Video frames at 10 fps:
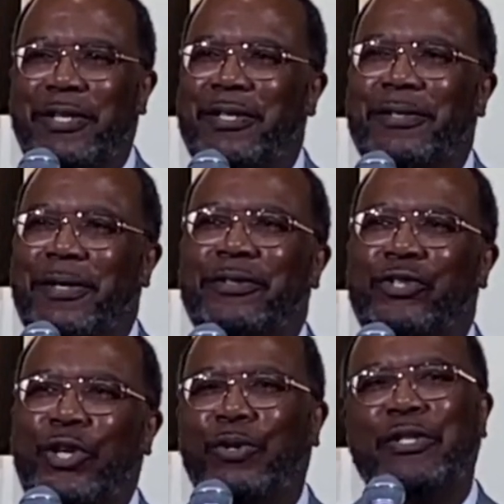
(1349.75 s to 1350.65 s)
just
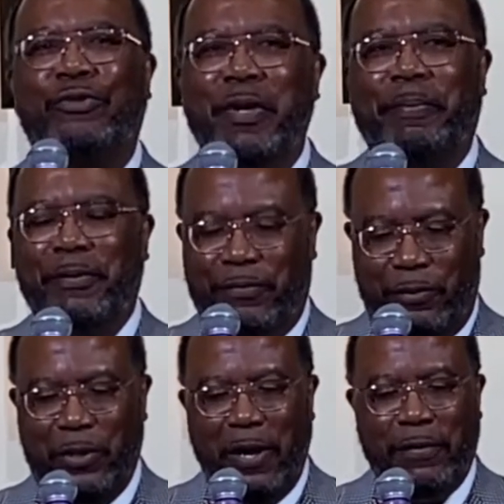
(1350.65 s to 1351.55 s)
so
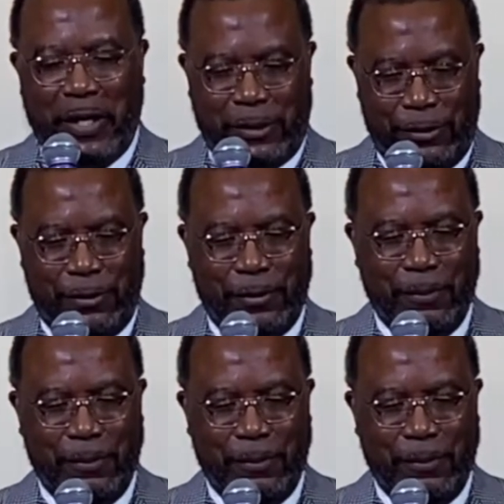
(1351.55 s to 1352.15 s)
descriptive of us.